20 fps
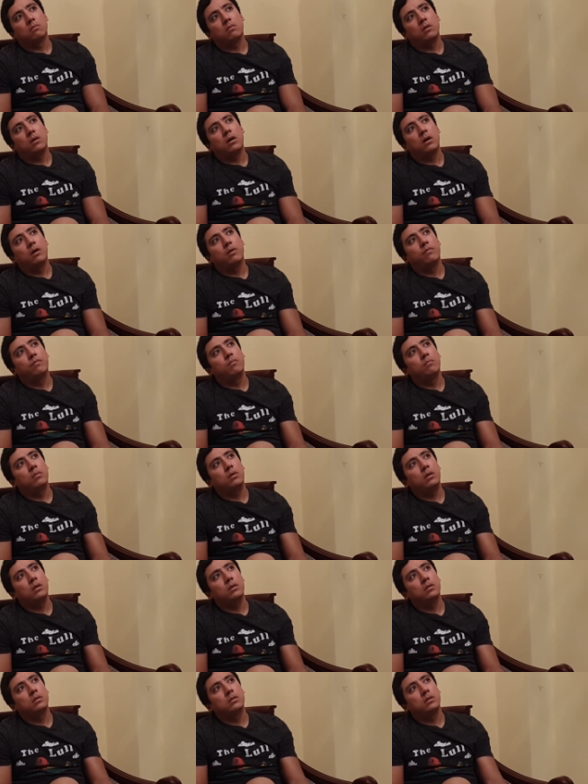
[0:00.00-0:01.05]
we have
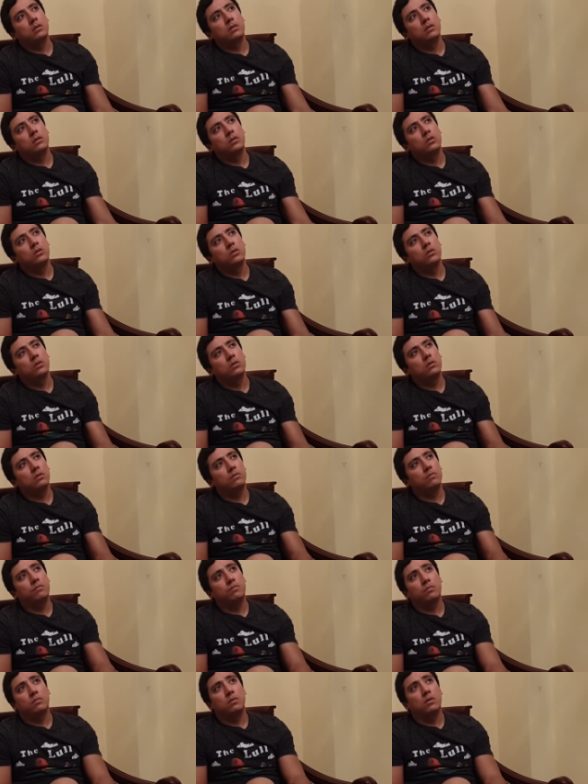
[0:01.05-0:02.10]
met each
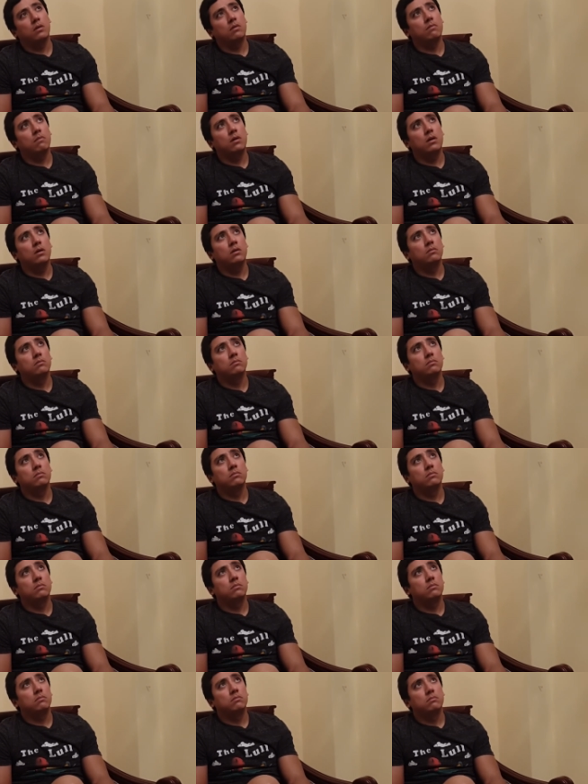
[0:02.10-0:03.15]
other for
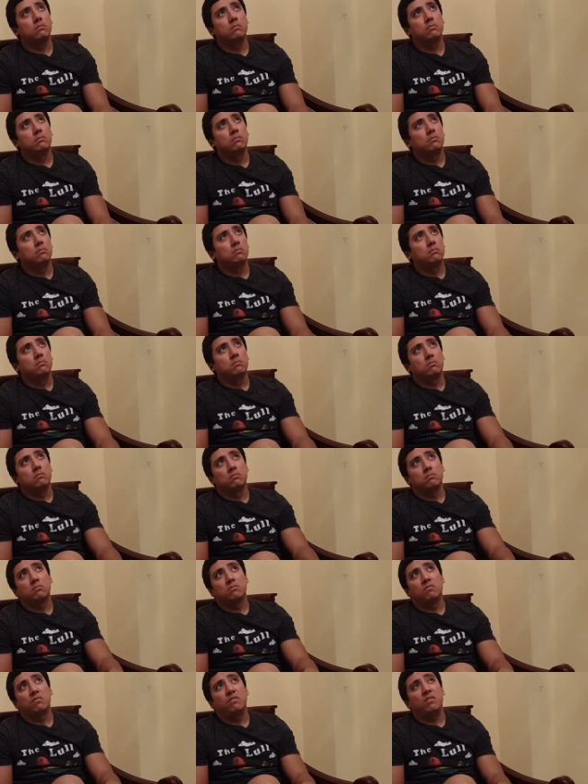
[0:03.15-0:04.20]
around
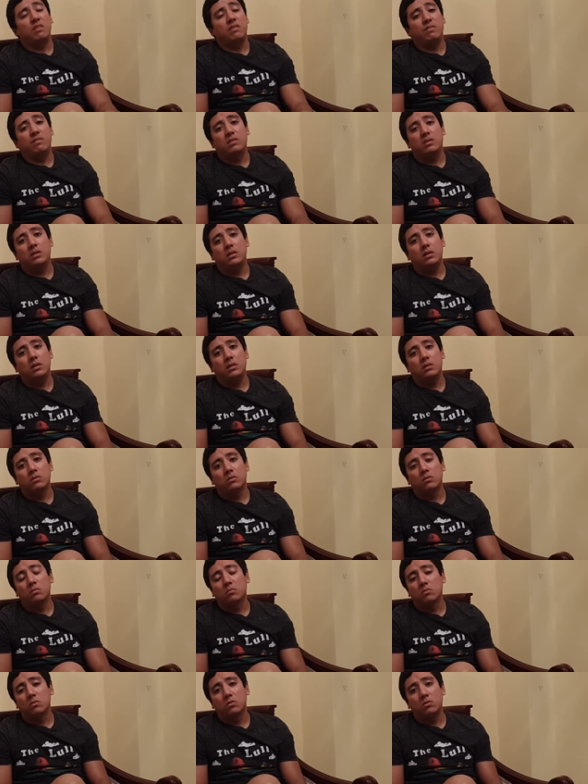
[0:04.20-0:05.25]
15
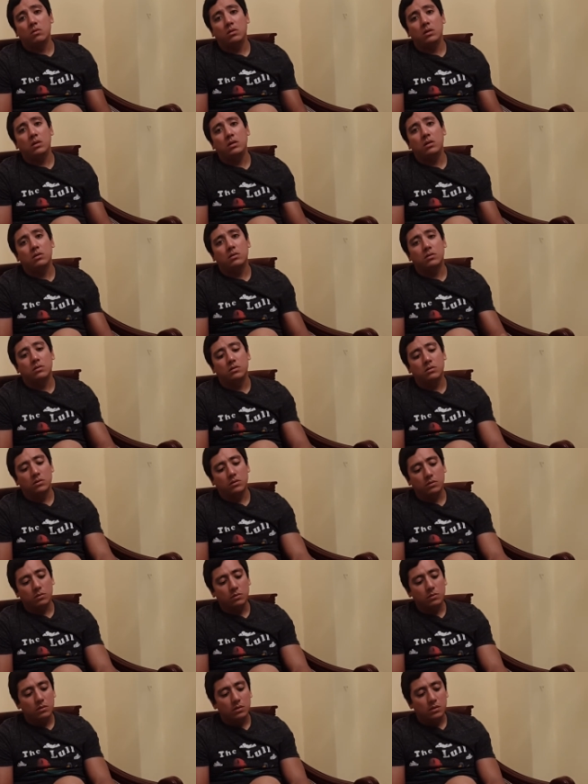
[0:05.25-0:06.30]
or more years
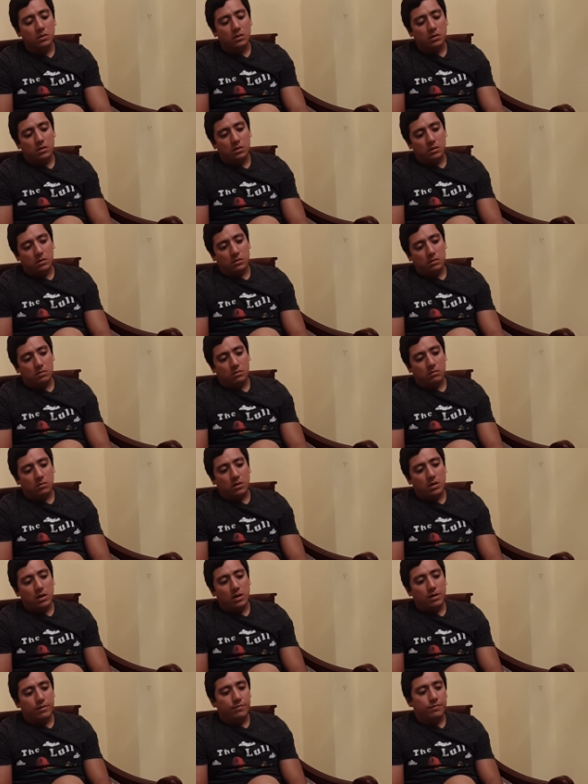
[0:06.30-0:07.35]
so
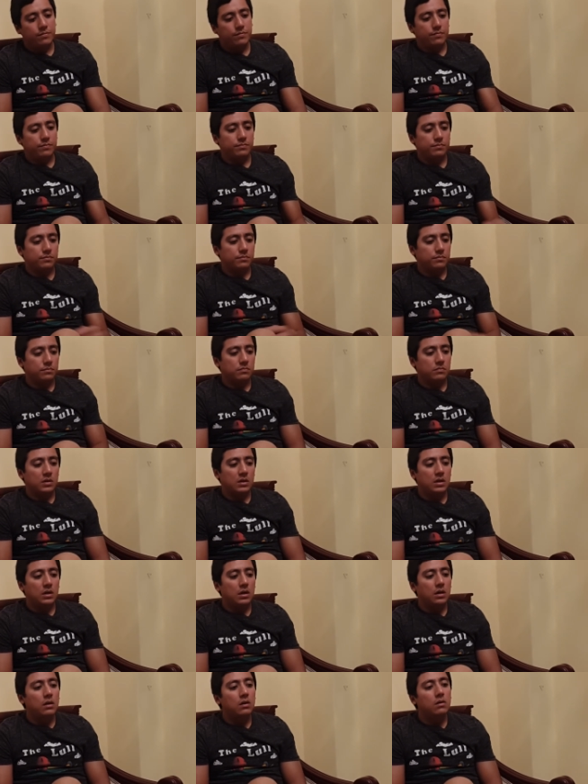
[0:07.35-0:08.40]
we have
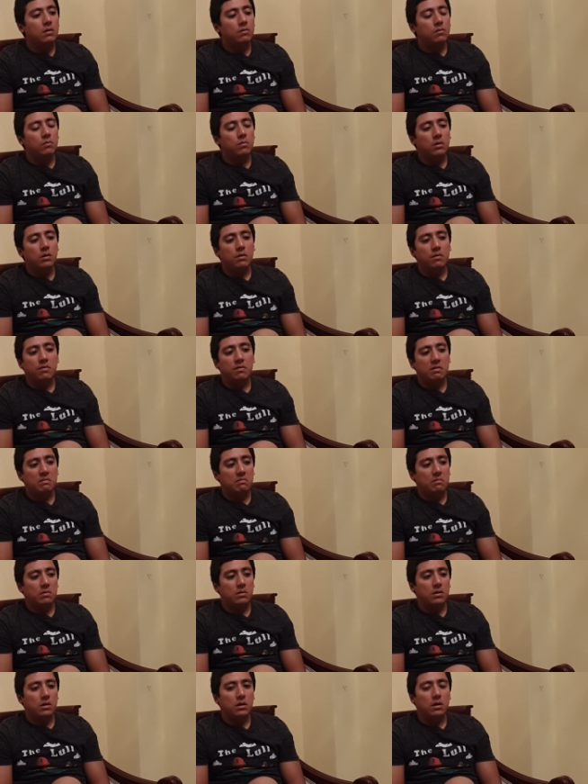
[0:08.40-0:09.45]
get along with
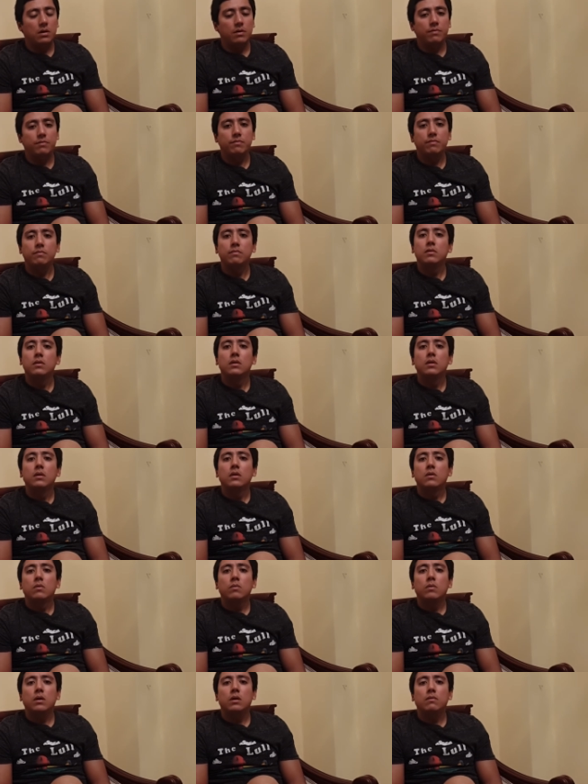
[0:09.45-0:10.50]
and we have
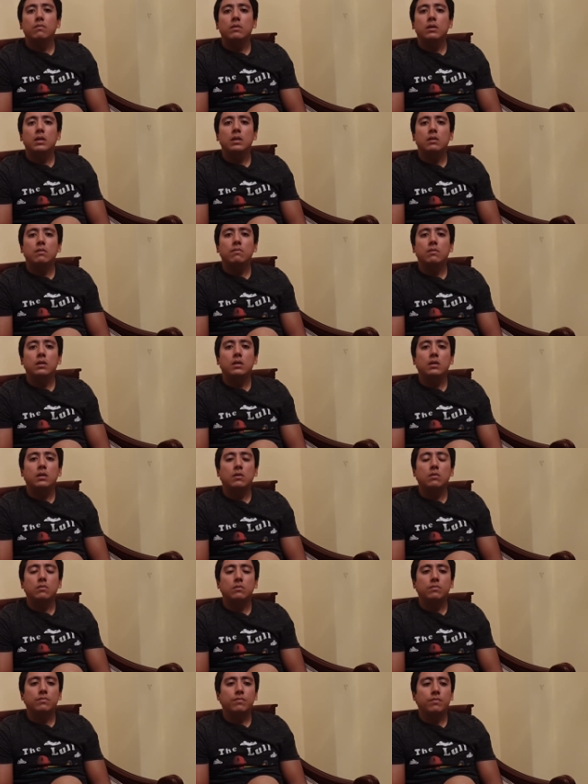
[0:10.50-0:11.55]
we are really really
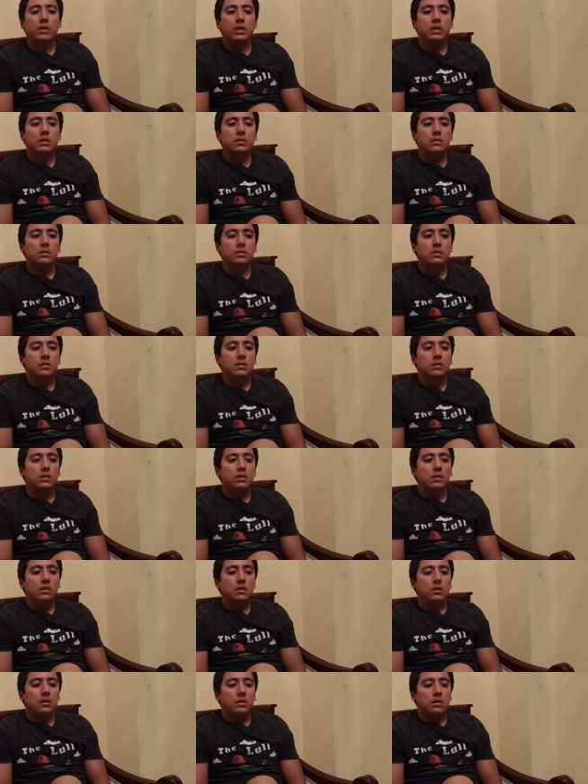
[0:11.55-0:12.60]
good friends
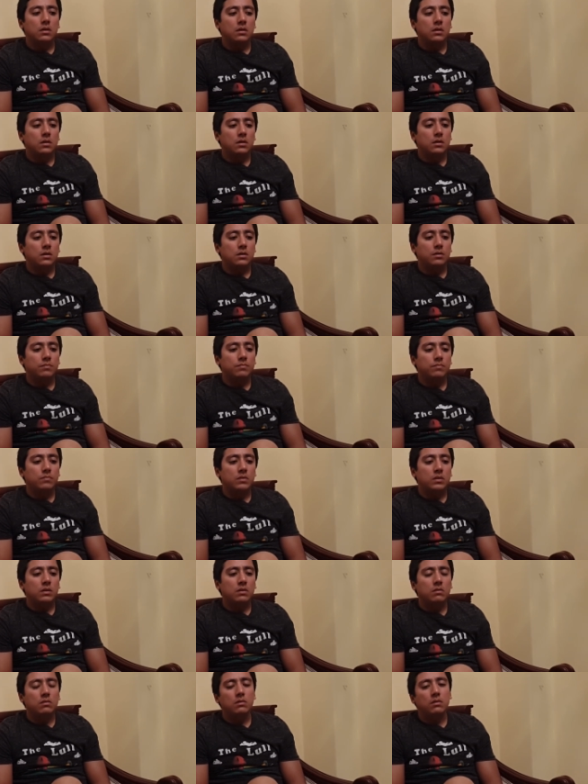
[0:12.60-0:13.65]
um,
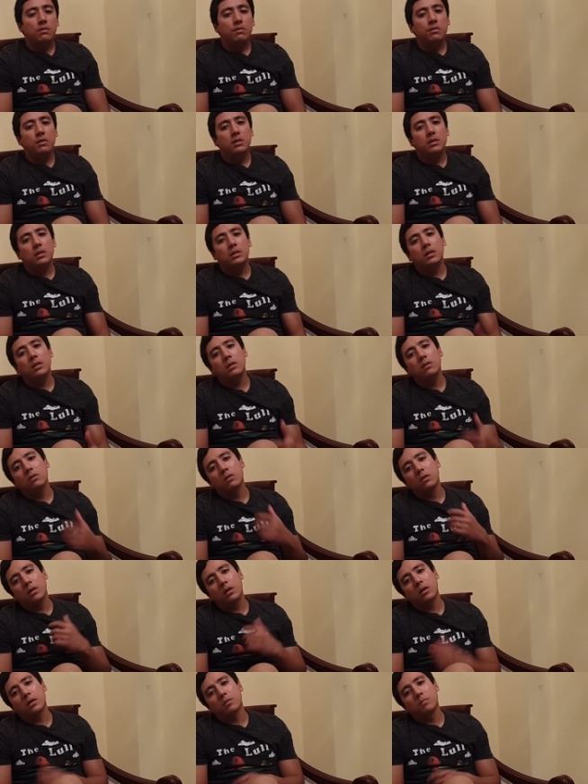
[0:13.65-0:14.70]
the only thing that I
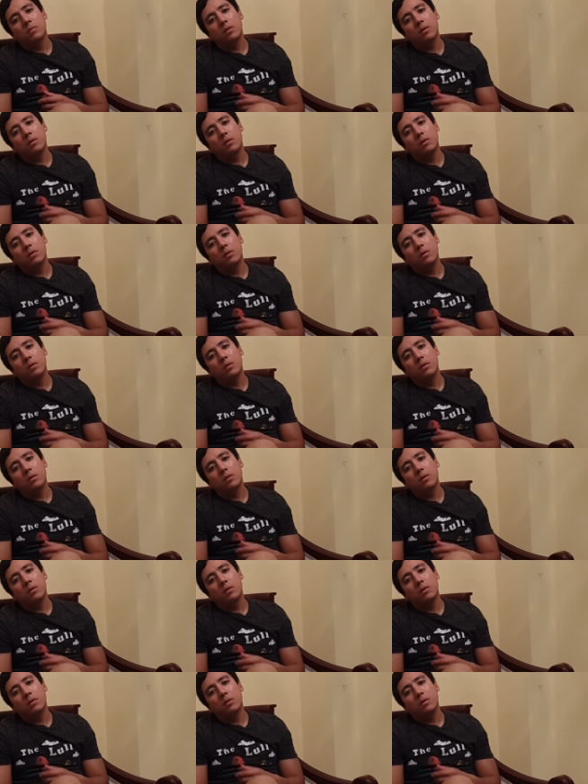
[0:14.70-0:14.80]
don't like